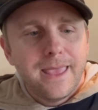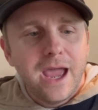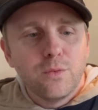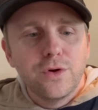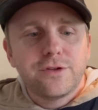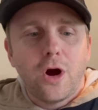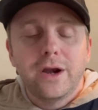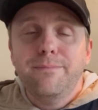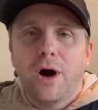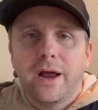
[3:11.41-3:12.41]
A Ruth
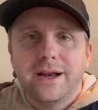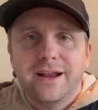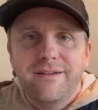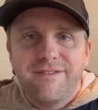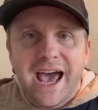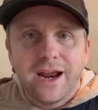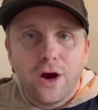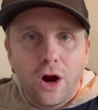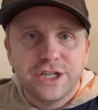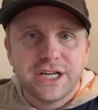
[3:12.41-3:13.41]
card he bought at a Nevada
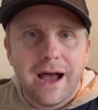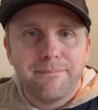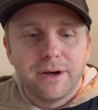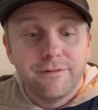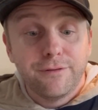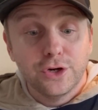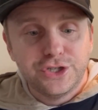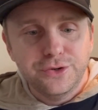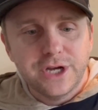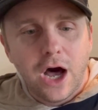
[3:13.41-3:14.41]
card shop for
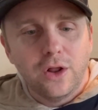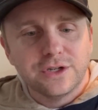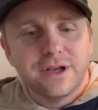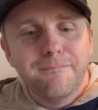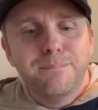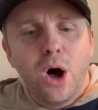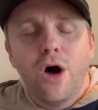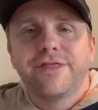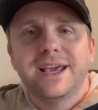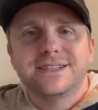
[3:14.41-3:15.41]
$2.
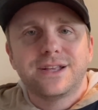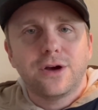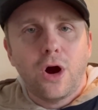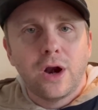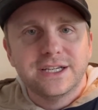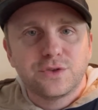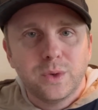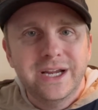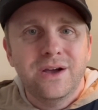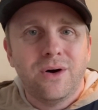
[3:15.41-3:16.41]
Ball thinks the card is
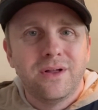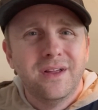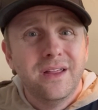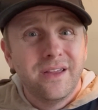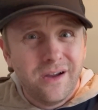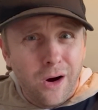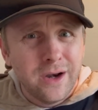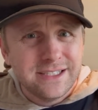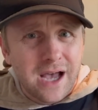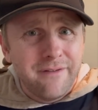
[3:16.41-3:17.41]
real. The card
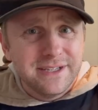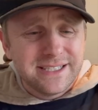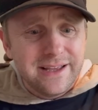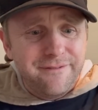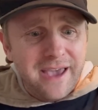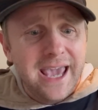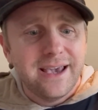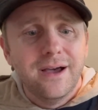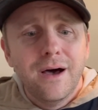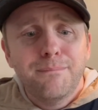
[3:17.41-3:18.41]
is obviously fake.